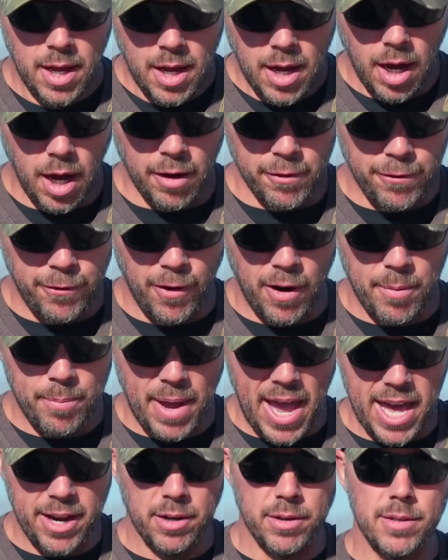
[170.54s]
of front
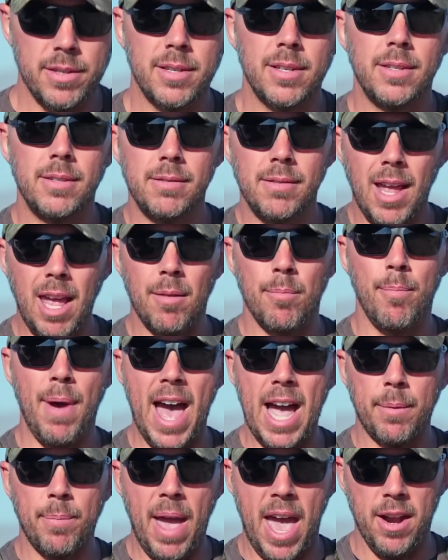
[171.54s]
panels and
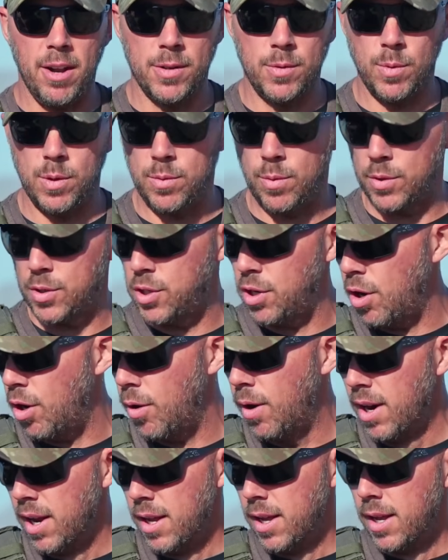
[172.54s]
back panels, which we'll
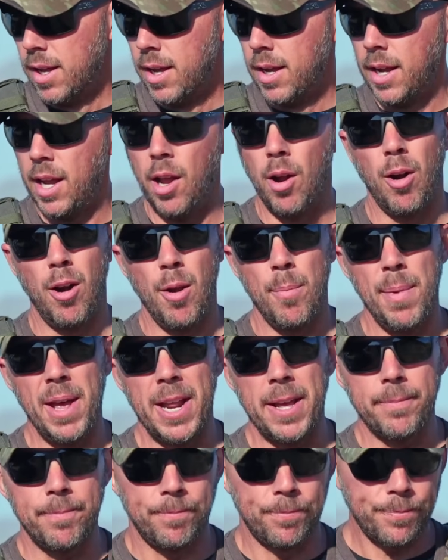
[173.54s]
show here in a
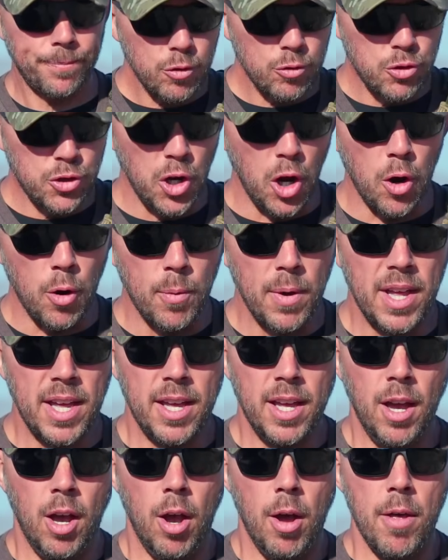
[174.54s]
minute. So
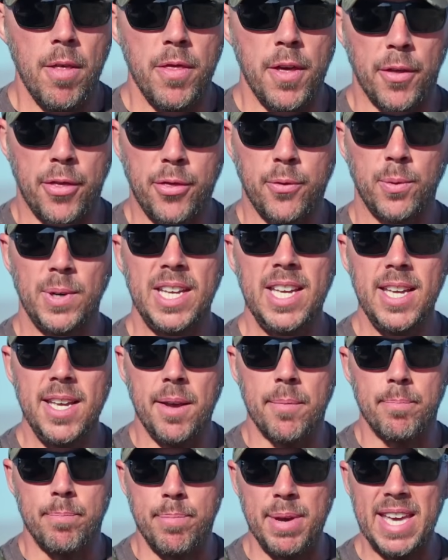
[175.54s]
the 3
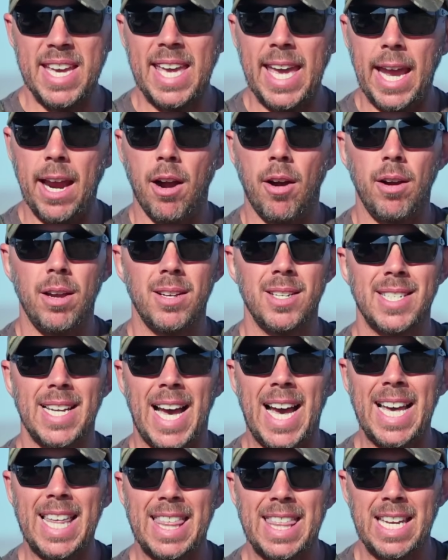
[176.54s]
big areas
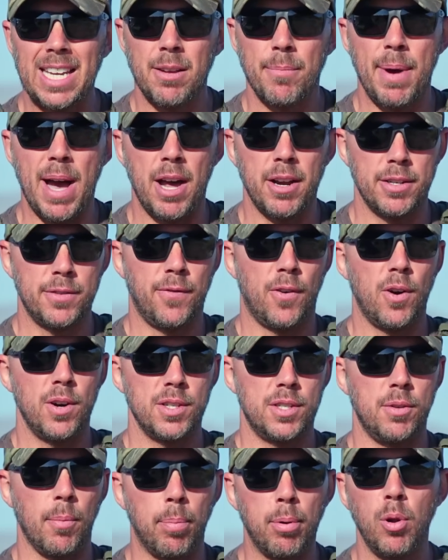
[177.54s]
I think about as far
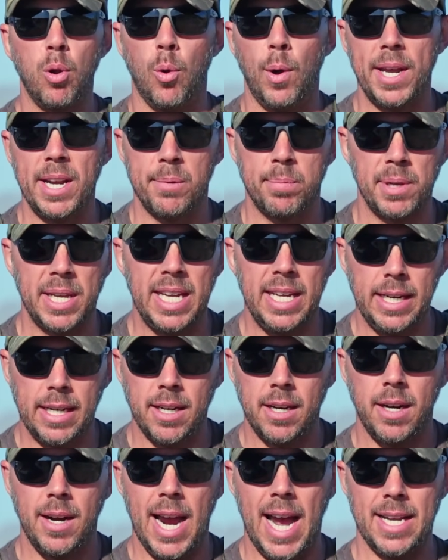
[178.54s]
as deploying a plate
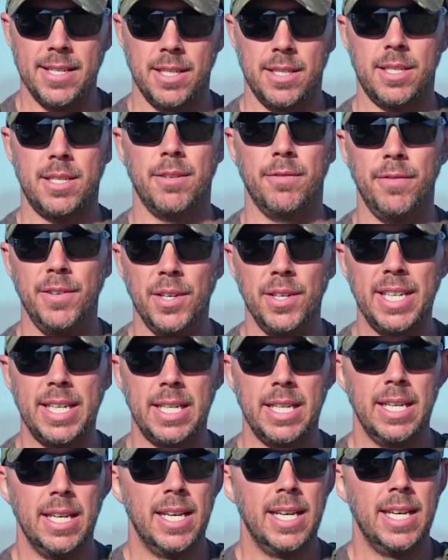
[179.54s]
carrier as a
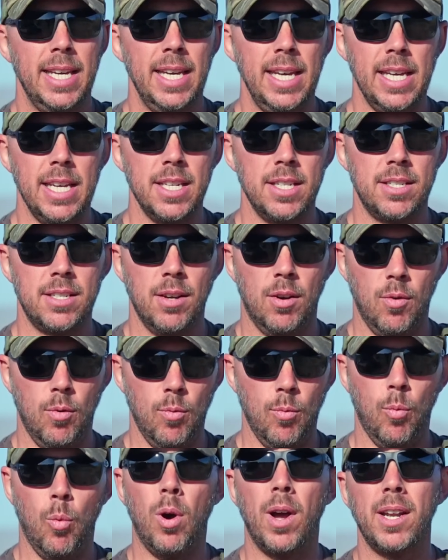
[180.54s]
civilian is,
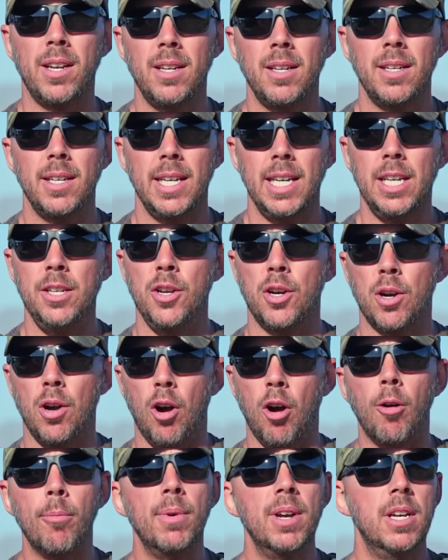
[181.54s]
1, in your
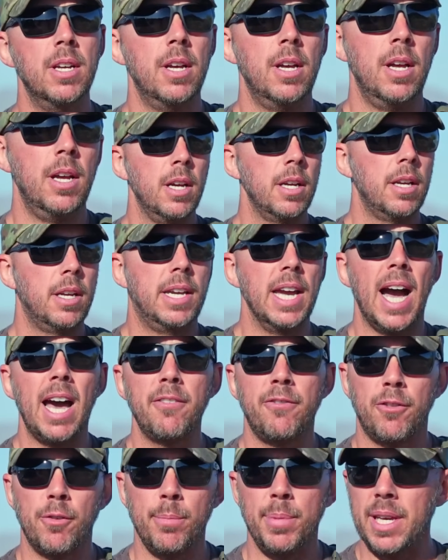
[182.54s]
home.
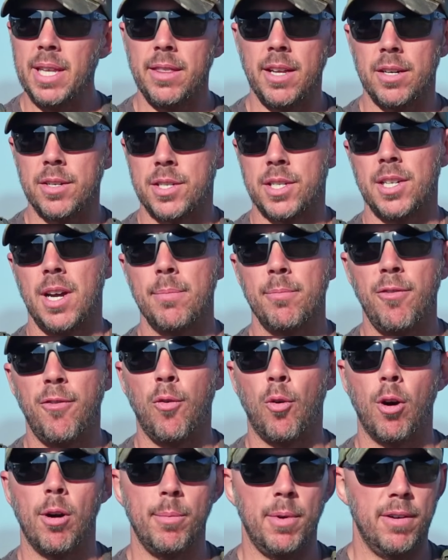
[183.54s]
God forbid there's some
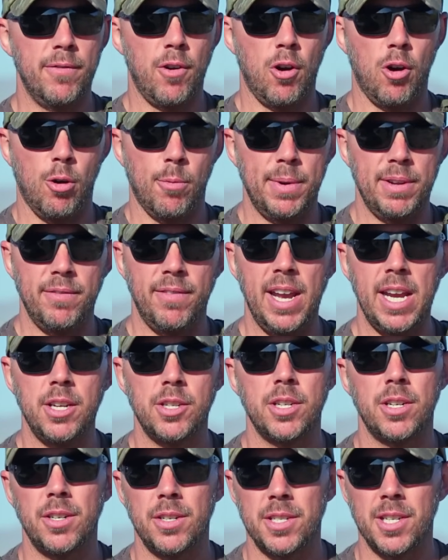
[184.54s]
form of home
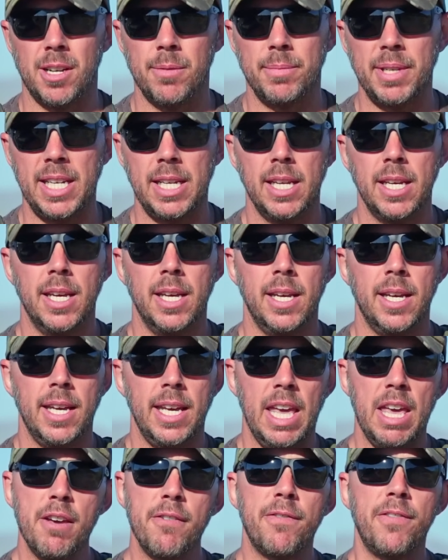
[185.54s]
invasion or something.
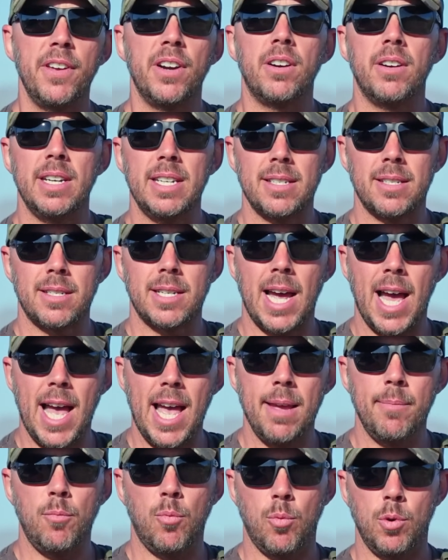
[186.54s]
If there is
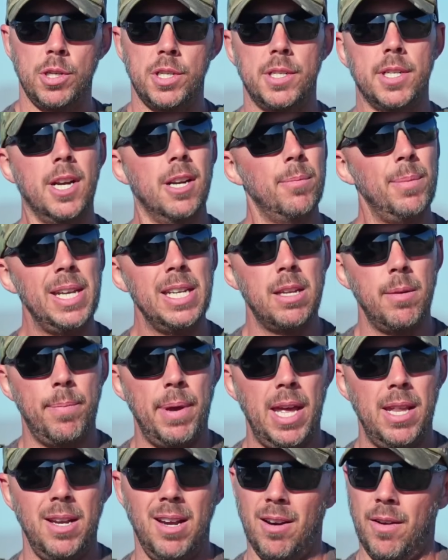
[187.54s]
time, which is going to be
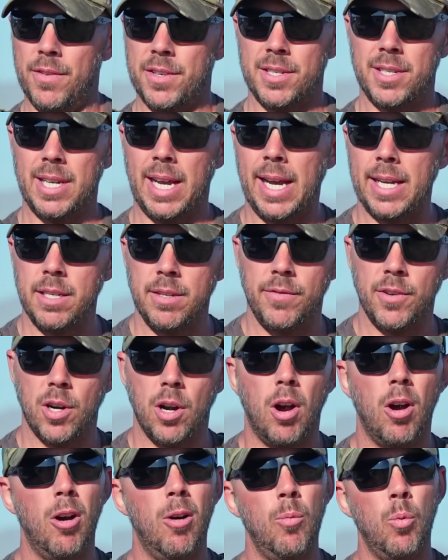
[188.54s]
dependent on the size of your
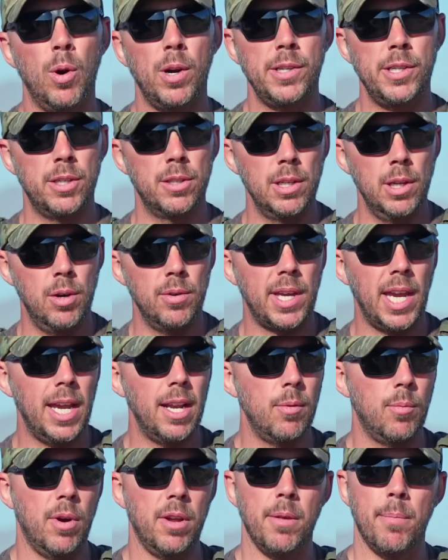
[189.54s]
home, where you're
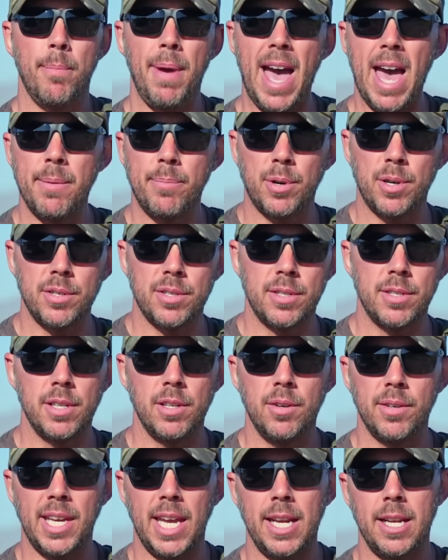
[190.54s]
located, where the bad person's
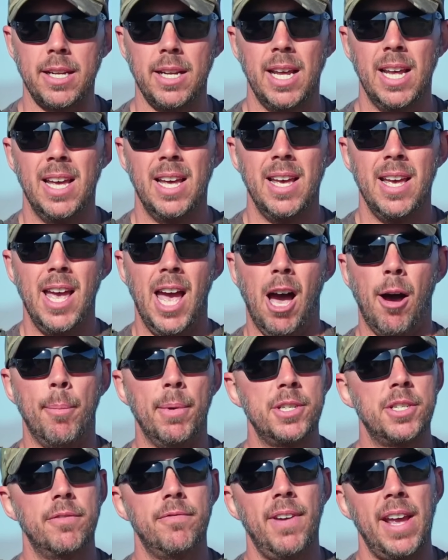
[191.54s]
located, how
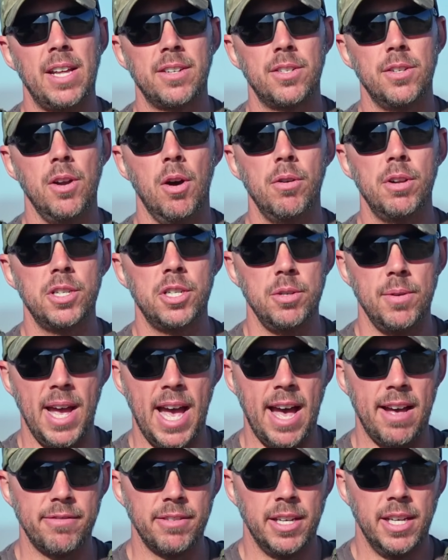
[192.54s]
much advance notice you
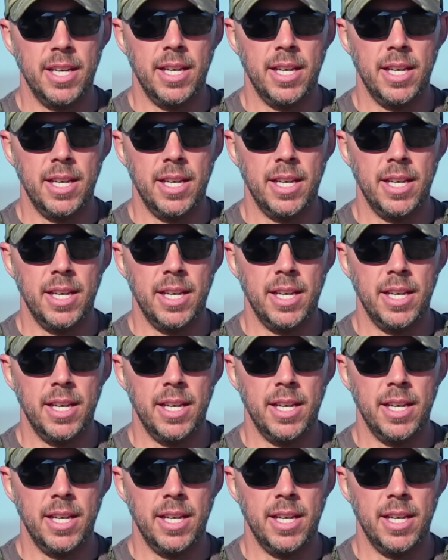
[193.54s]
have,